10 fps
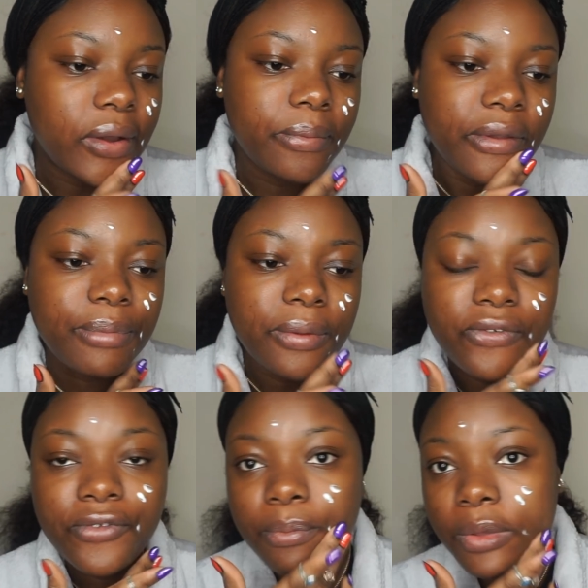But
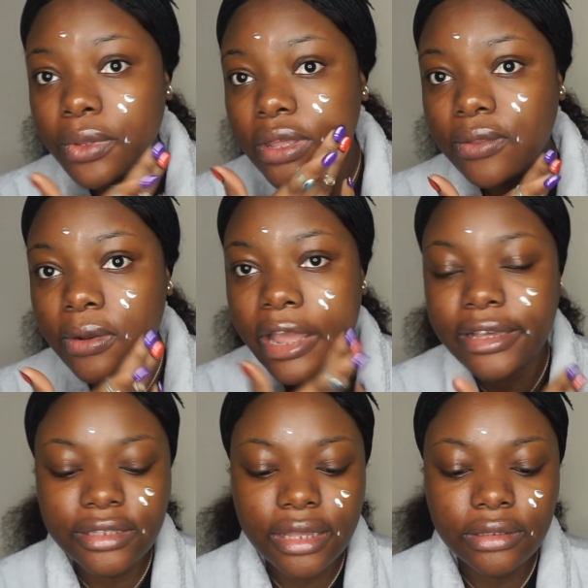for people that don't like
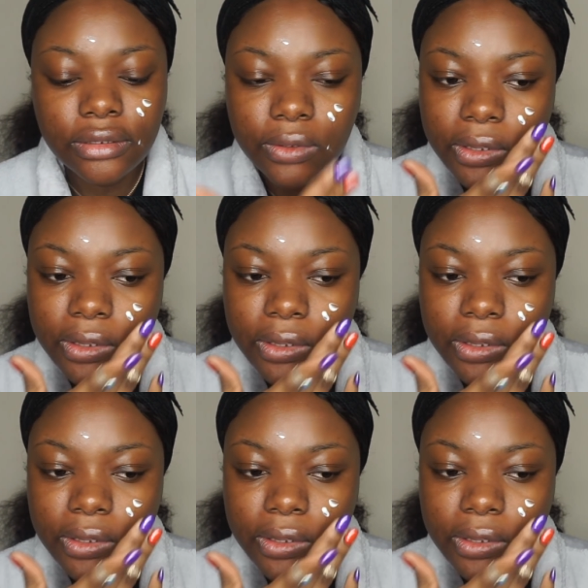scents on